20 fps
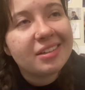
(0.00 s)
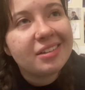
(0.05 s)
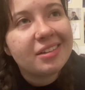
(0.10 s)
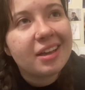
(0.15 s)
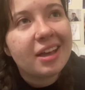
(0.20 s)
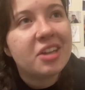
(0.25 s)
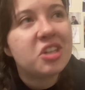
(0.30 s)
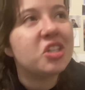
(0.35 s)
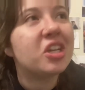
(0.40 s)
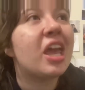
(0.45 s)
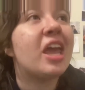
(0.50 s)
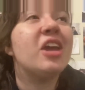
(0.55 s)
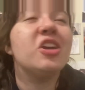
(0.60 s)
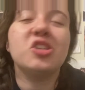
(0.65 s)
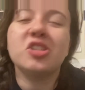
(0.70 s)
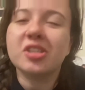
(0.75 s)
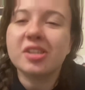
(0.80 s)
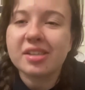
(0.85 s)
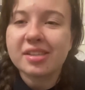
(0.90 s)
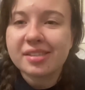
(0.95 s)

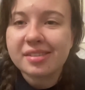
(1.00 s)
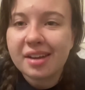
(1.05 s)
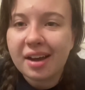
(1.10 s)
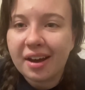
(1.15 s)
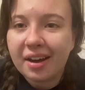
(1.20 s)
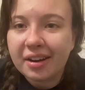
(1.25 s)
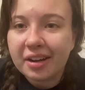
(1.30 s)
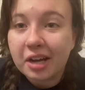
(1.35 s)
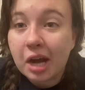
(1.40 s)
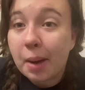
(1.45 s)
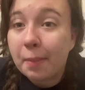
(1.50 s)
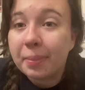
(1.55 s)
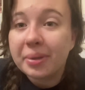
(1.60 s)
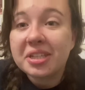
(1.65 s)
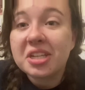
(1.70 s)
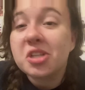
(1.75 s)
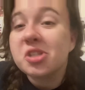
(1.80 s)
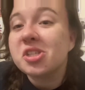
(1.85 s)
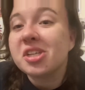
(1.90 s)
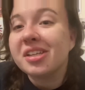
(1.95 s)
Education is not a
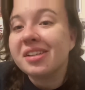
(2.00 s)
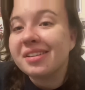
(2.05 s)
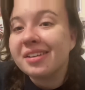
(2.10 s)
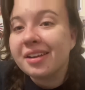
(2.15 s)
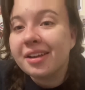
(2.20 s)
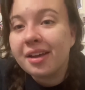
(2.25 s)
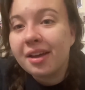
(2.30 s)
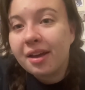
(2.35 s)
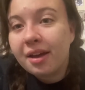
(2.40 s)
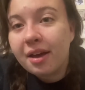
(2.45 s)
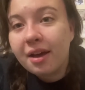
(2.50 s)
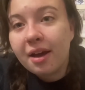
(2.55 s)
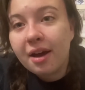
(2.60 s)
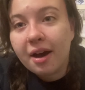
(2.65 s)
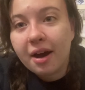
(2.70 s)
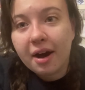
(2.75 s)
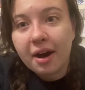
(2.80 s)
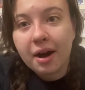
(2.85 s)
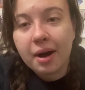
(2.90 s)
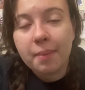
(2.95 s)
competition.
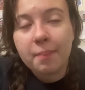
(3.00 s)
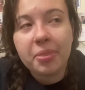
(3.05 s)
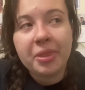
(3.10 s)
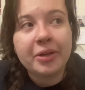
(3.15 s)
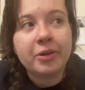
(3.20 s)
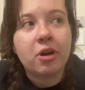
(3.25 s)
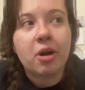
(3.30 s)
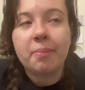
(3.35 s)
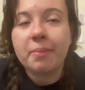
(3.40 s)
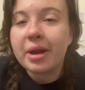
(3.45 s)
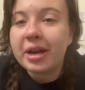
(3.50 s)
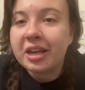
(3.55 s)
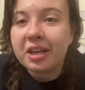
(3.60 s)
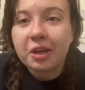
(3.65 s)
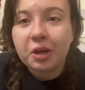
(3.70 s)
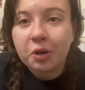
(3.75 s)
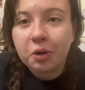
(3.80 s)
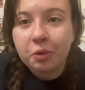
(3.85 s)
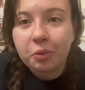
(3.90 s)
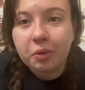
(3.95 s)
There are many
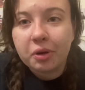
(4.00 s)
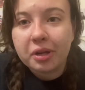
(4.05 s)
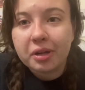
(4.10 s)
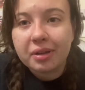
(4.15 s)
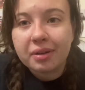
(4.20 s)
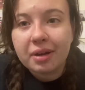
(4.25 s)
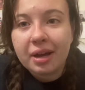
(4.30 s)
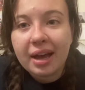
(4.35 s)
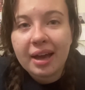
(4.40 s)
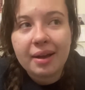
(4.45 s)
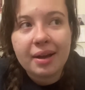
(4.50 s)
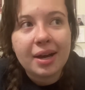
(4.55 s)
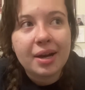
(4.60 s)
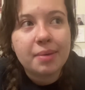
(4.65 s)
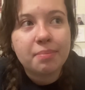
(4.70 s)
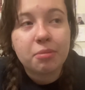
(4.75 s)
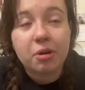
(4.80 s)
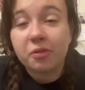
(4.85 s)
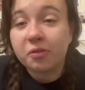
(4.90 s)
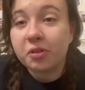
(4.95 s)
who would
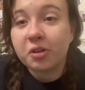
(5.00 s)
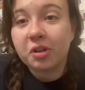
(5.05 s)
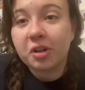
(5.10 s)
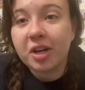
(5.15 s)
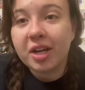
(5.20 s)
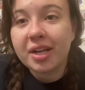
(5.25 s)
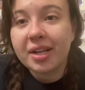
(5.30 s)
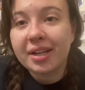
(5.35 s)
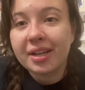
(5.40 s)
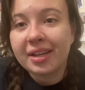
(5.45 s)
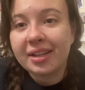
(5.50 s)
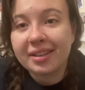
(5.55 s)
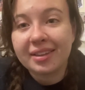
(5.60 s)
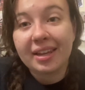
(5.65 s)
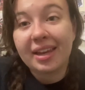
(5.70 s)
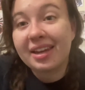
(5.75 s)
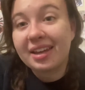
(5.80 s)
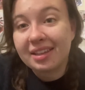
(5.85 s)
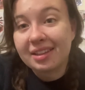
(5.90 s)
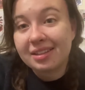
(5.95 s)
prefer it and
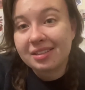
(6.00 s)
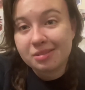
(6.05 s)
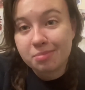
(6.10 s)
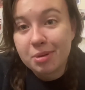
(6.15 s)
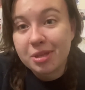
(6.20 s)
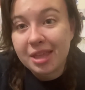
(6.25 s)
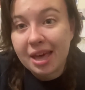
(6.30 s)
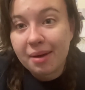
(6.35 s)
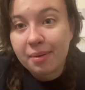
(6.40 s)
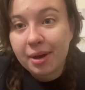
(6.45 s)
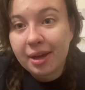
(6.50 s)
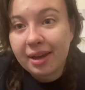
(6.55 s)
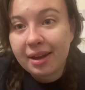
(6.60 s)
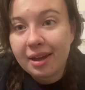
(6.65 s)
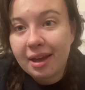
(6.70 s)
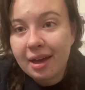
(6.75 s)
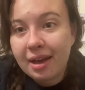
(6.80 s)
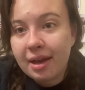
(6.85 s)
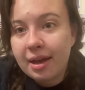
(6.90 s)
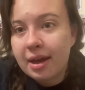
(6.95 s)
like it to be that way,
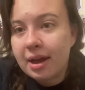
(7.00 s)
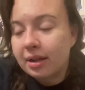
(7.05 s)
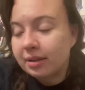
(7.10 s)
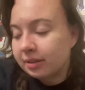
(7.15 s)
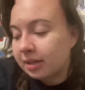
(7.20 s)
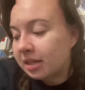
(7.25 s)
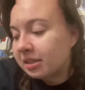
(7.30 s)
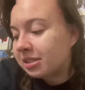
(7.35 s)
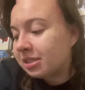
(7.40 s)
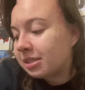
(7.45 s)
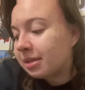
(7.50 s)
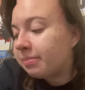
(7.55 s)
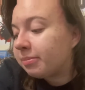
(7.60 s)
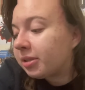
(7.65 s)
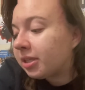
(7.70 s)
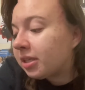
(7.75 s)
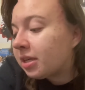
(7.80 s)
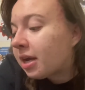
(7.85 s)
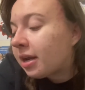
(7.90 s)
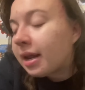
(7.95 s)
and that's simply
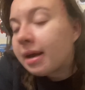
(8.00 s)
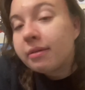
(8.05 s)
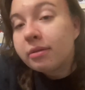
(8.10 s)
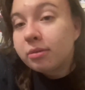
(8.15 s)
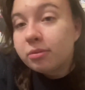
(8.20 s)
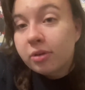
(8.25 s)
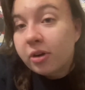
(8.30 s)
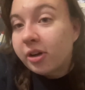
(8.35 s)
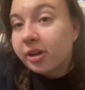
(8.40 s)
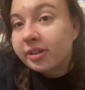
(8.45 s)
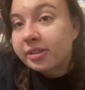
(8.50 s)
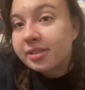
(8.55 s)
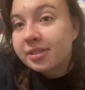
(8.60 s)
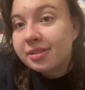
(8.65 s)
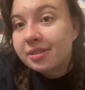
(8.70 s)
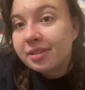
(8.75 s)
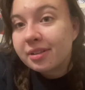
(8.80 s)
not how it works.